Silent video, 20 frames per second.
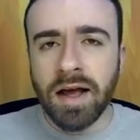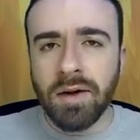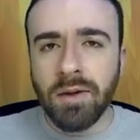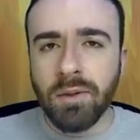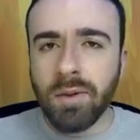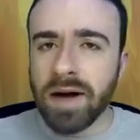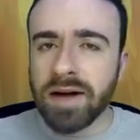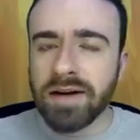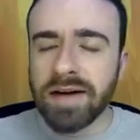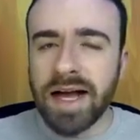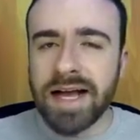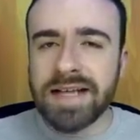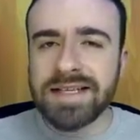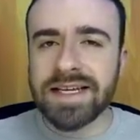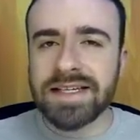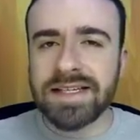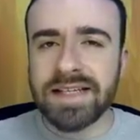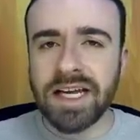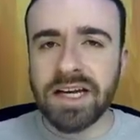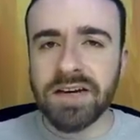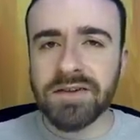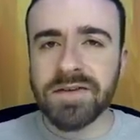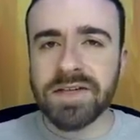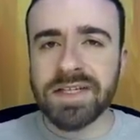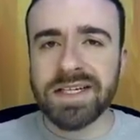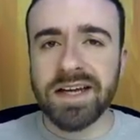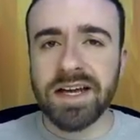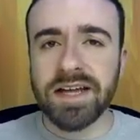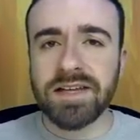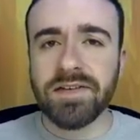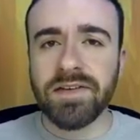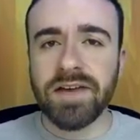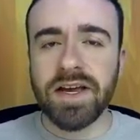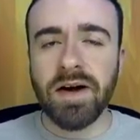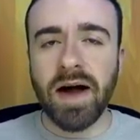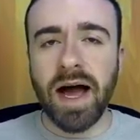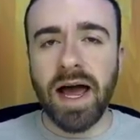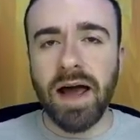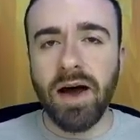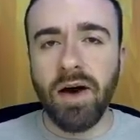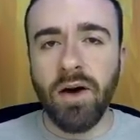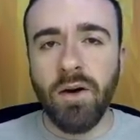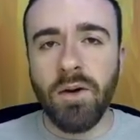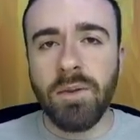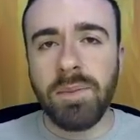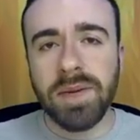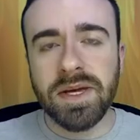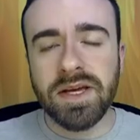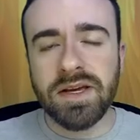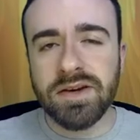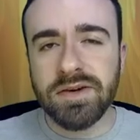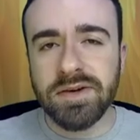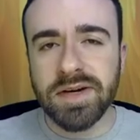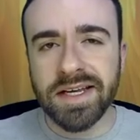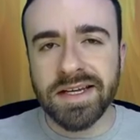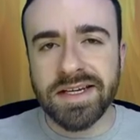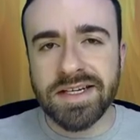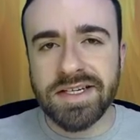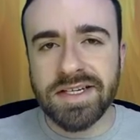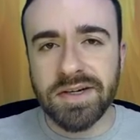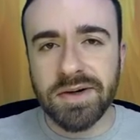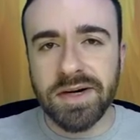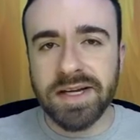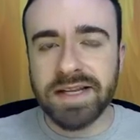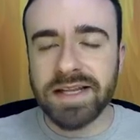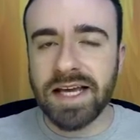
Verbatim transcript: Well guys, that's it for today's video. I hope you enjoyed.